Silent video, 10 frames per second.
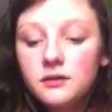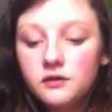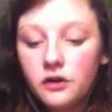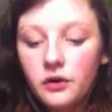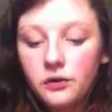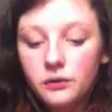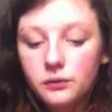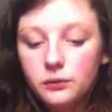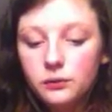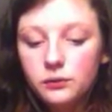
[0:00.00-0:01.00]

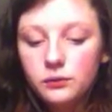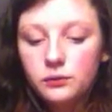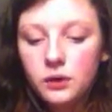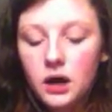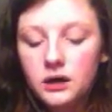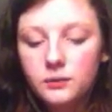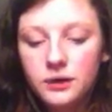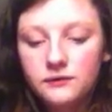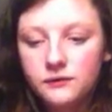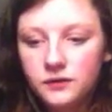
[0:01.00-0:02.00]
So I
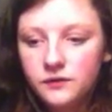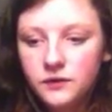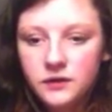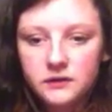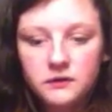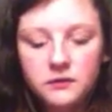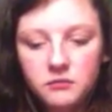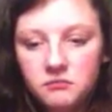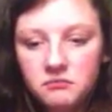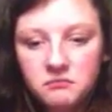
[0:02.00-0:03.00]
went for the first